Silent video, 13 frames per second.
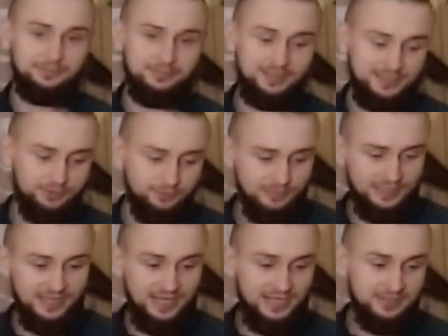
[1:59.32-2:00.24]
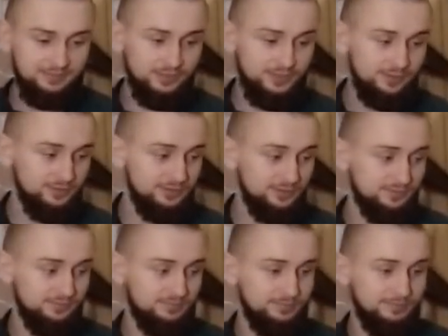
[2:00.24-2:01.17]
I didn't plan to make any videos,
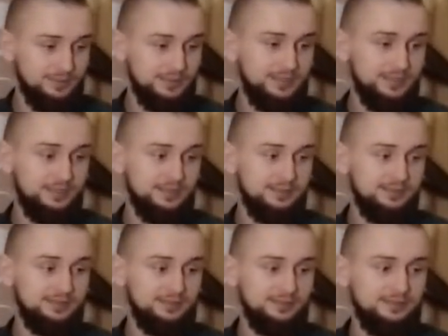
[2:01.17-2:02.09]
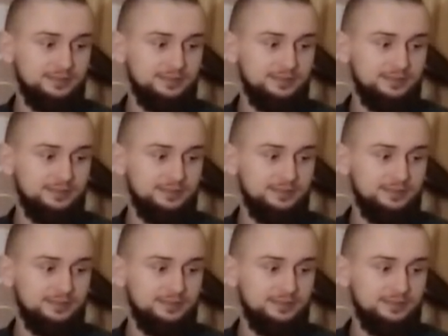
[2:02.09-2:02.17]
but